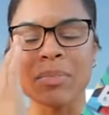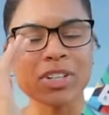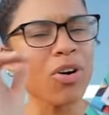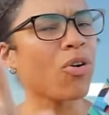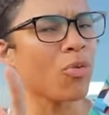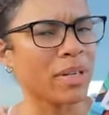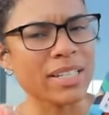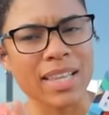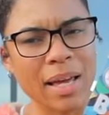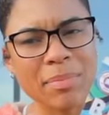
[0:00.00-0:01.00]
but don't hold me
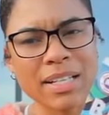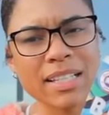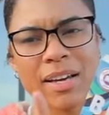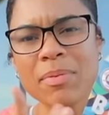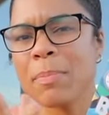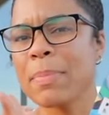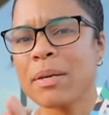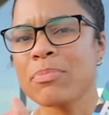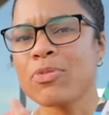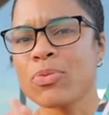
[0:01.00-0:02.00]
to that because I am a
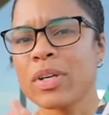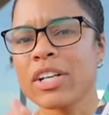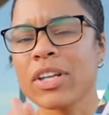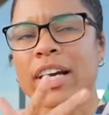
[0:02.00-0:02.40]
big mood reader.